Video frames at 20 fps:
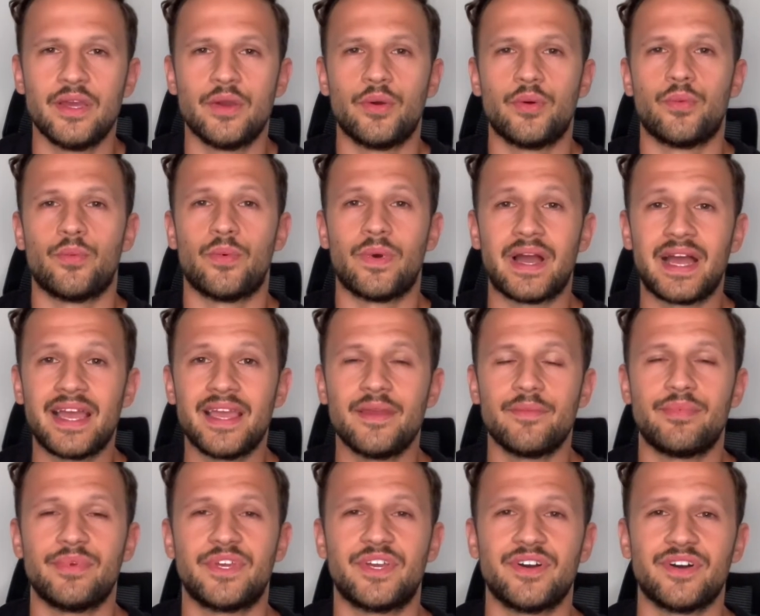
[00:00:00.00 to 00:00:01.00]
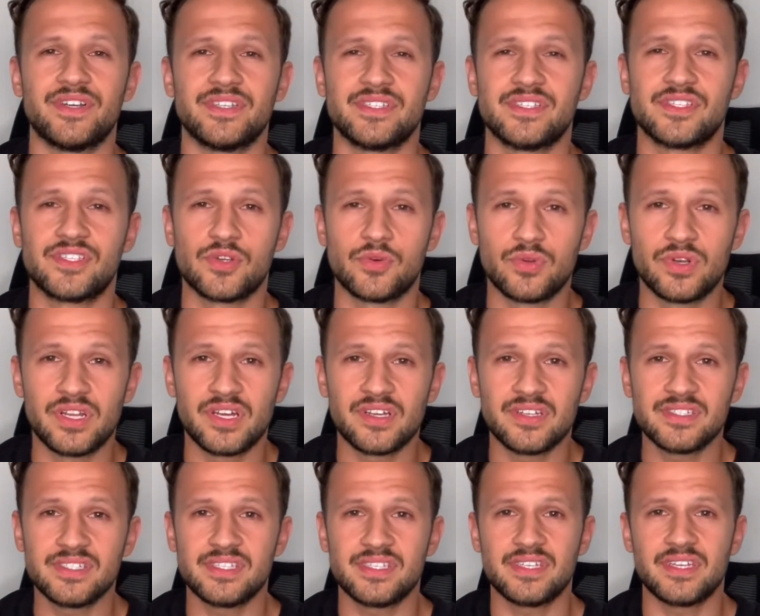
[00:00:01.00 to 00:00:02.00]
Why? Because
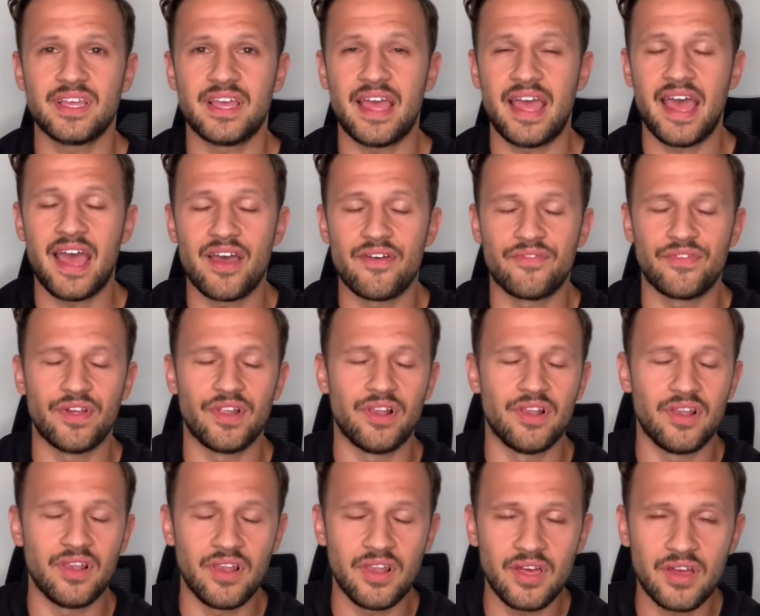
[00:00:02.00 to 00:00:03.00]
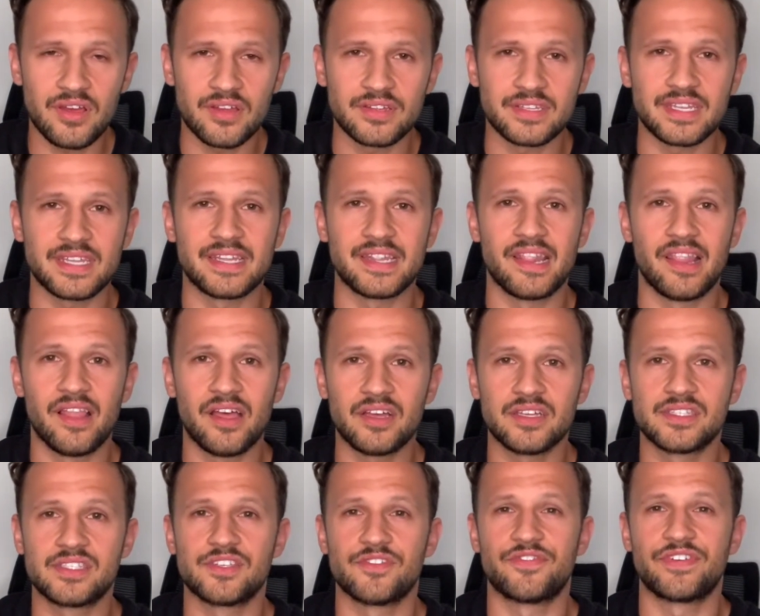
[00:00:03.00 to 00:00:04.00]
sodas have
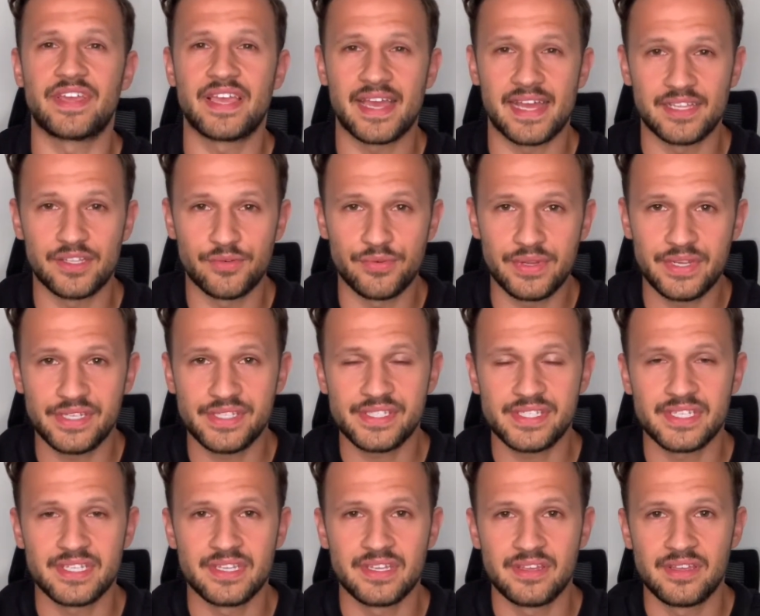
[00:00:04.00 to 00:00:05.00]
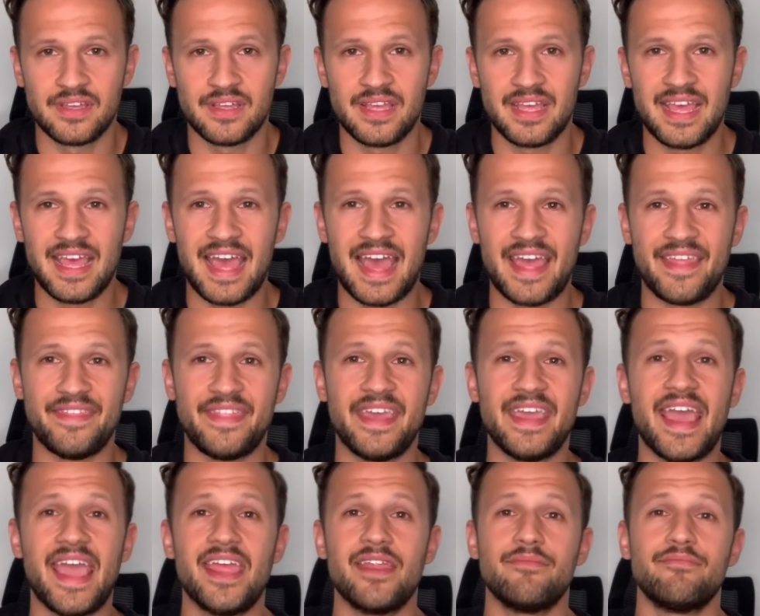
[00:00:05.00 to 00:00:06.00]
lots of calories and they
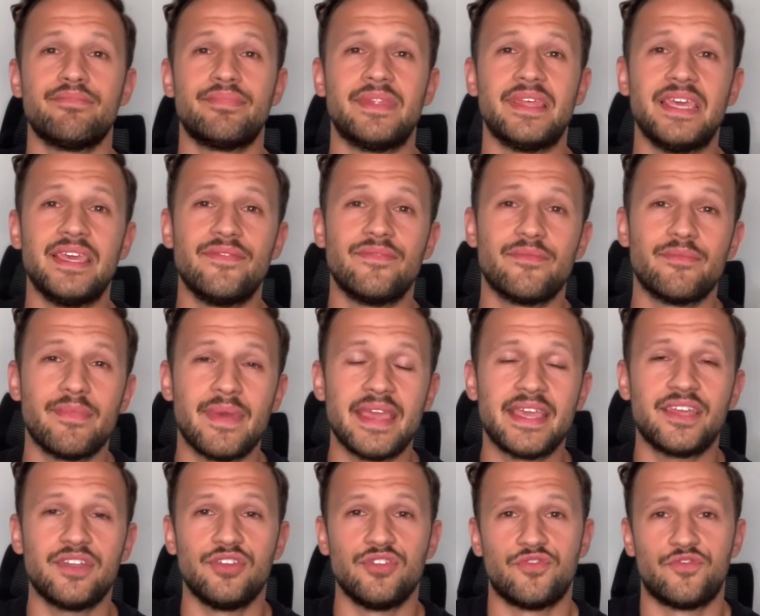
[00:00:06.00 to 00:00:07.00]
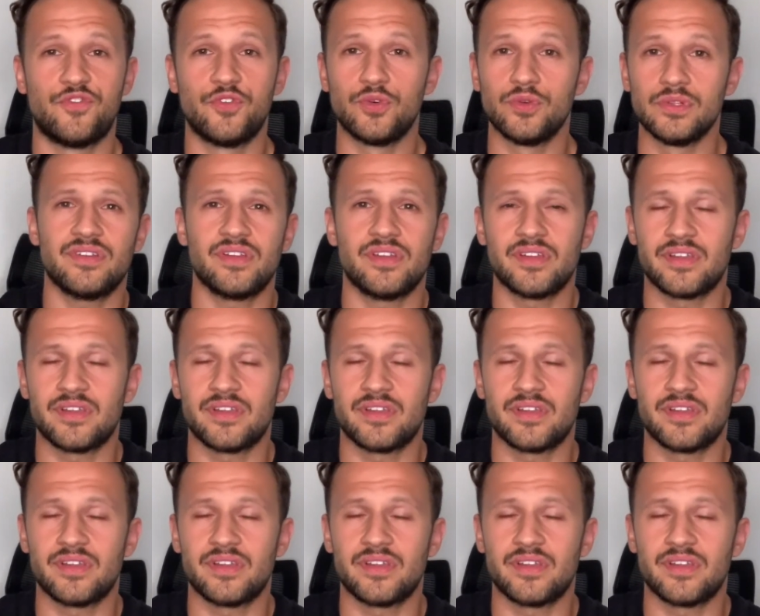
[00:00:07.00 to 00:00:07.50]
ain't even making you full.